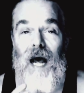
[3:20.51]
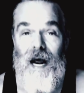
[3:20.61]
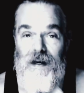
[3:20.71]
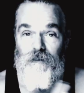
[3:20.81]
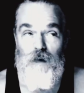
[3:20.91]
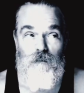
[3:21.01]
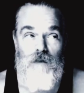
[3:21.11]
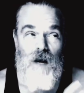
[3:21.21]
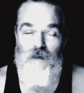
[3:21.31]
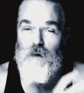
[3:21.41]
And if
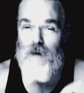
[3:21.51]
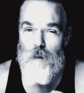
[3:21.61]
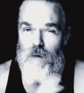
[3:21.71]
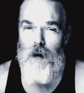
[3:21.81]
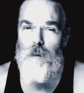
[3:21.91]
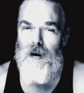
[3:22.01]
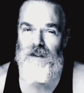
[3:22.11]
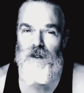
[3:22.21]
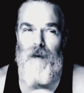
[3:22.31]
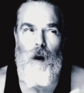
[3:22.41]
you don't know
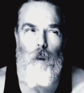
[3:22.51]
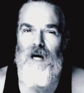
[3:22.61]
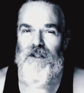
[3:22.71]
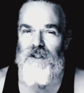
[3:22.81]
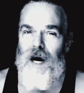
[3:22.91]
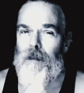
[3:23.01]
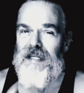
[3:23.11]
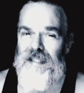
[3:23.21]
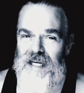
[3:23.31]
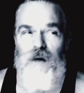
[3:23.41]
much about what
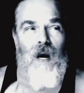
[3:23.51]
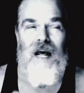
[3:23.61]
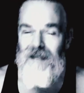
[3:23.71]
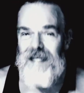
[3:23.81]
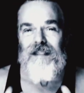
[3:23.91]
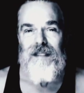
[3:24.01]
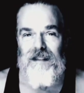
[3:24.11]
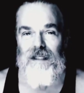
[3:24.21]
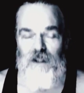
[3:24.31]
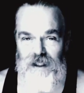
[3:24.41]
shamans do, this is
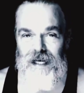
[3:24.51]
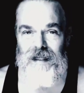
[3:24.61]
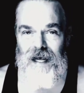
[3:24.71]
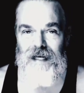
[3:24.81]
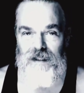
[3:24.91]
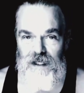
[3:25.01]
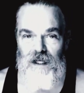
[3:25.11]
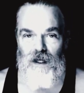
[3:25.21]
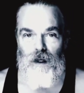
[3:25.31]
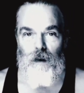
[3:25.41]
the shit they
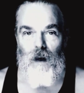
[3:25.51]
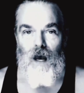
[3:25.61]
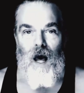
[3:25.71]
do.